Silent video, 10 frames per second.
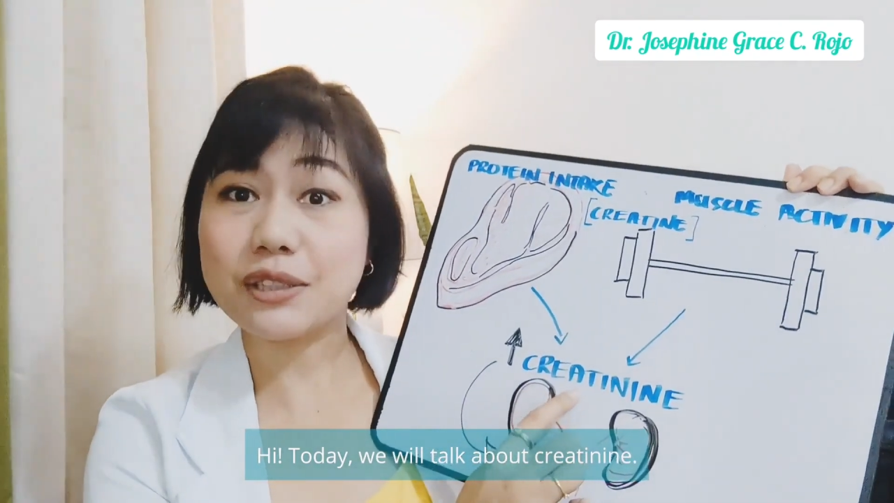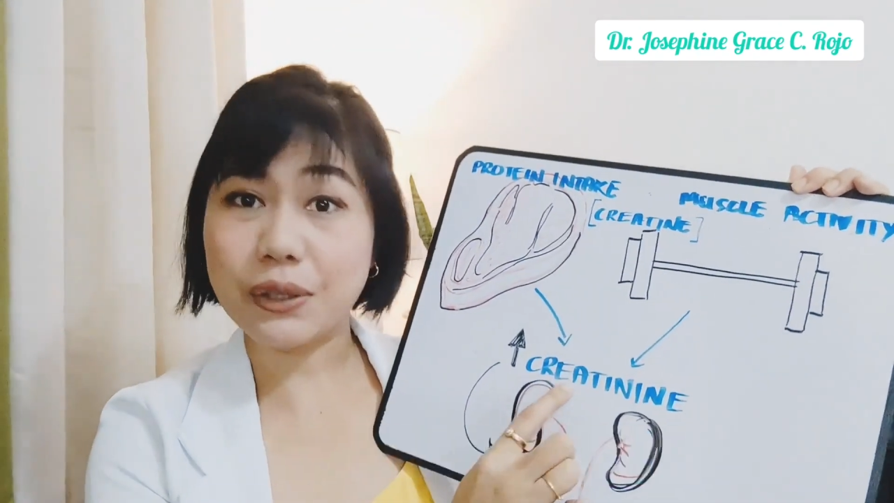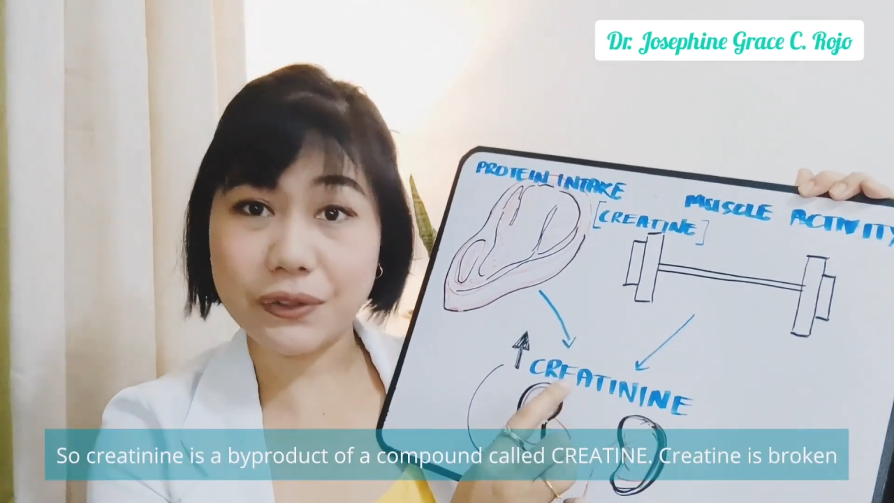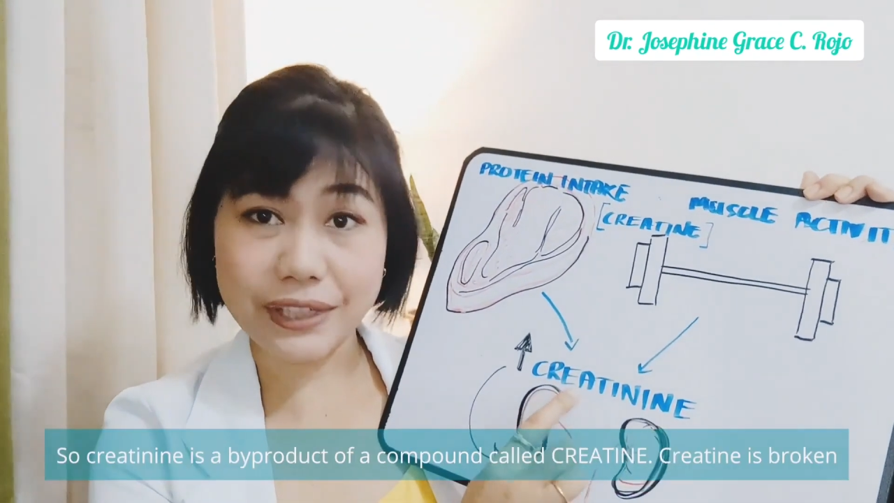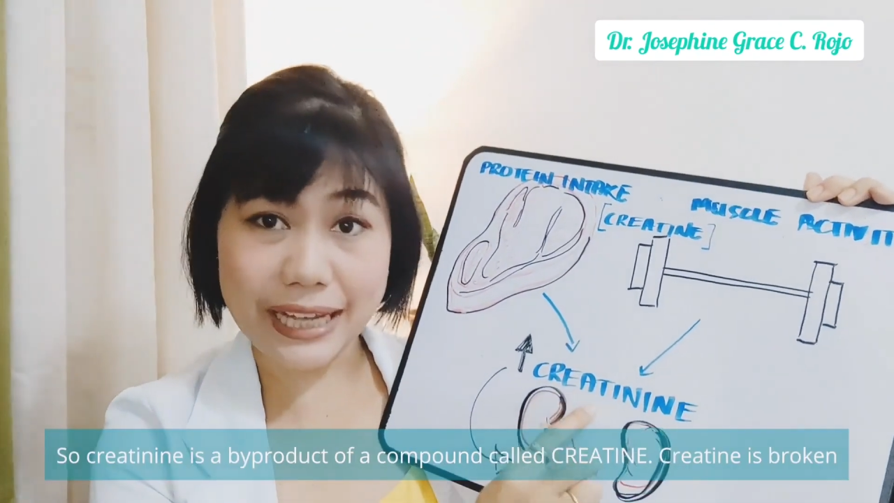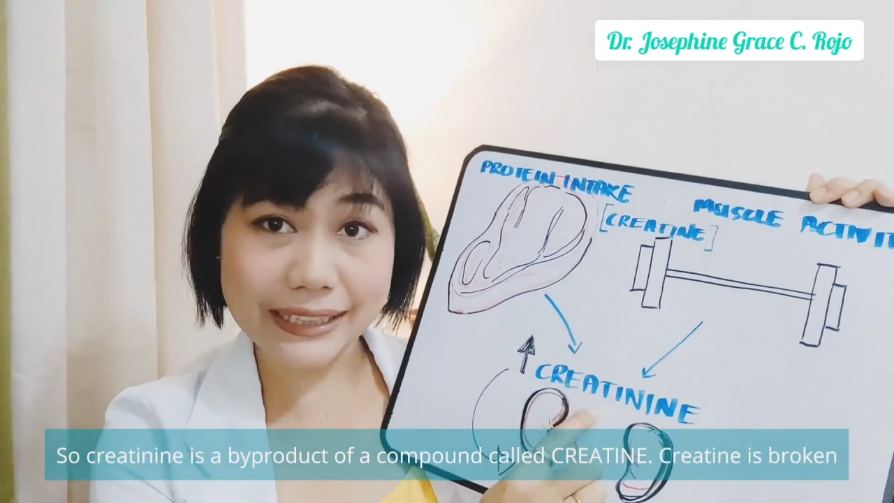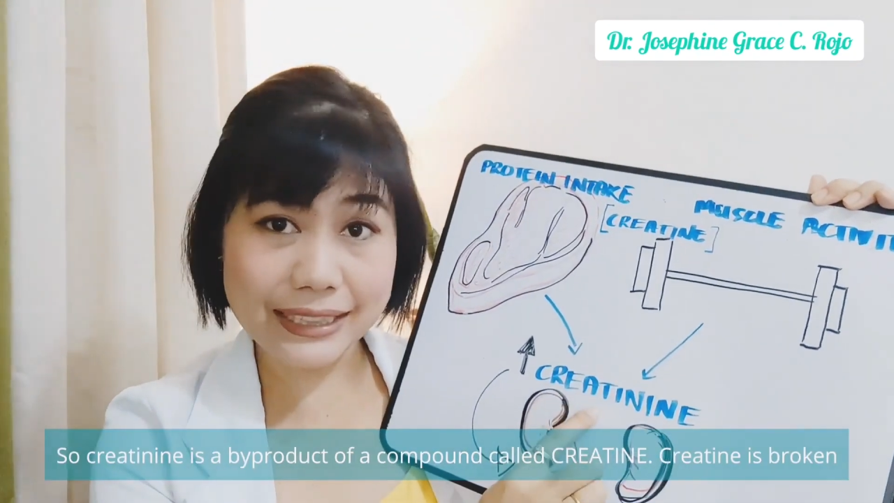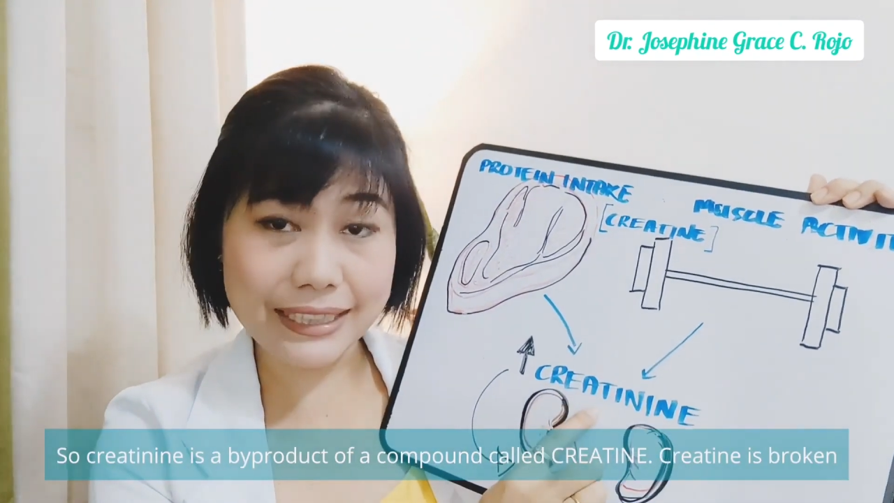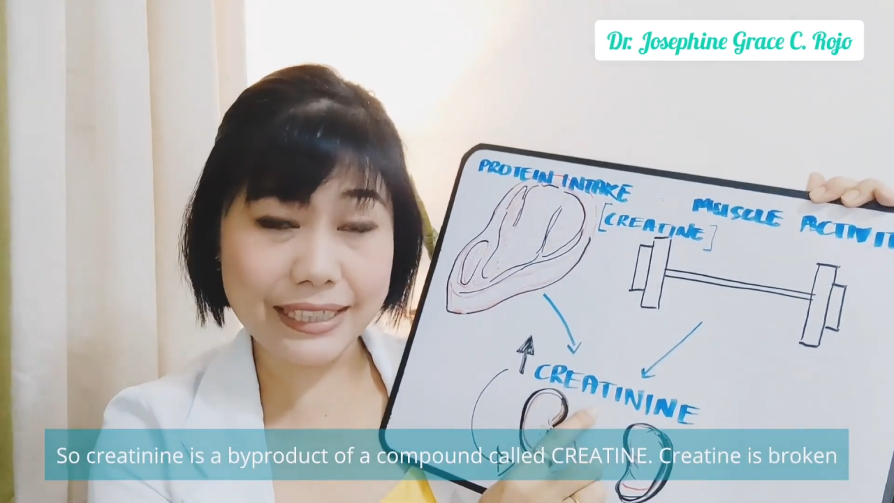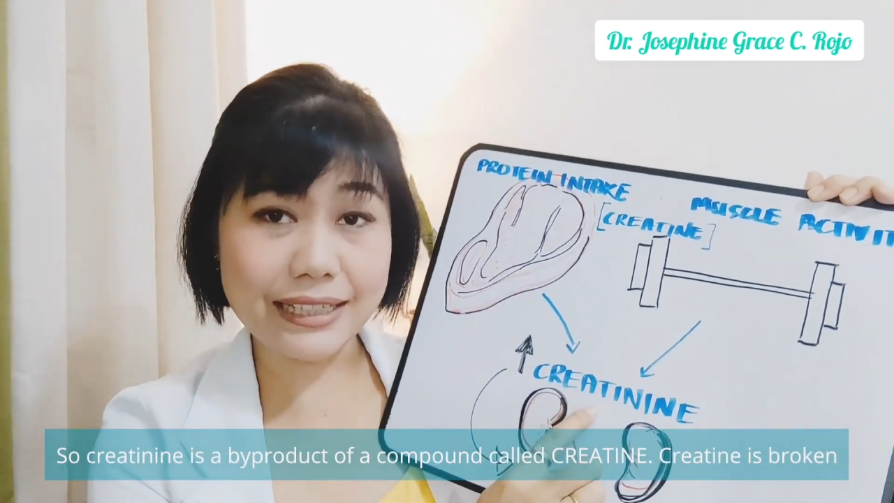So,
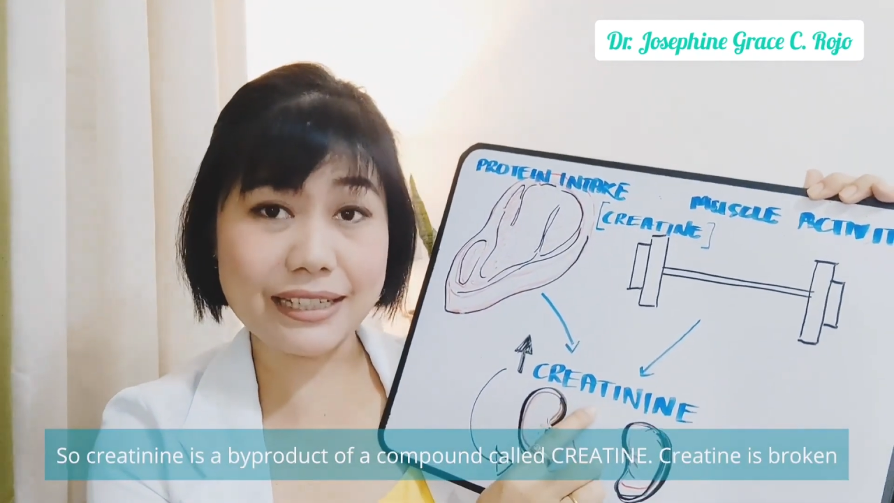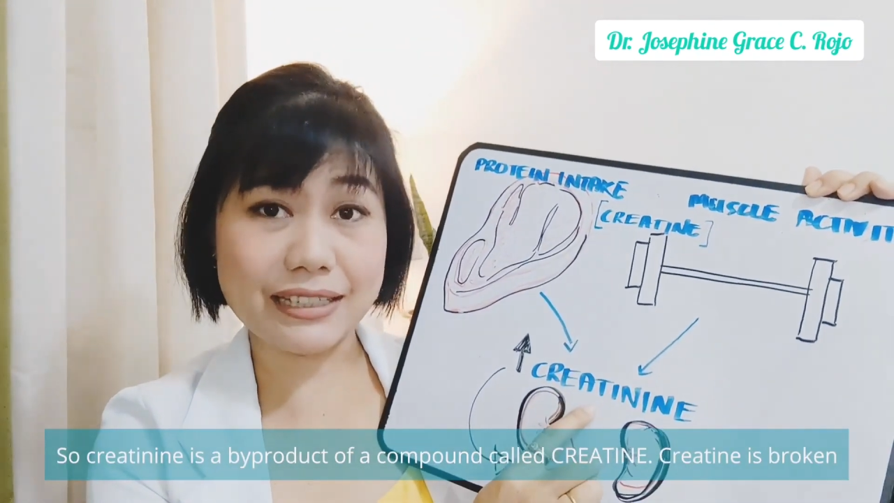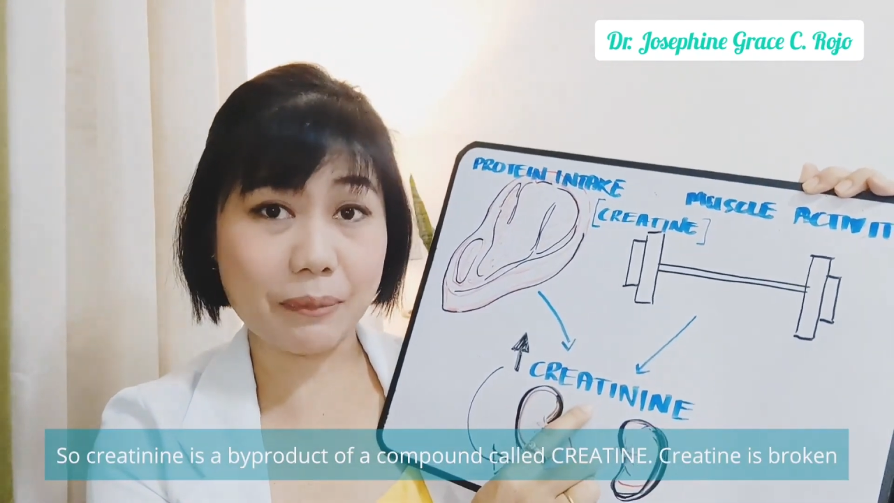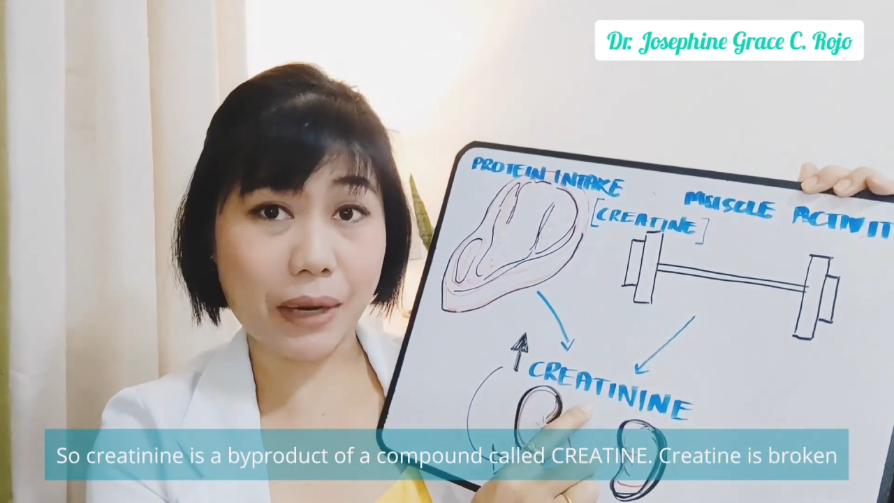creatinine is a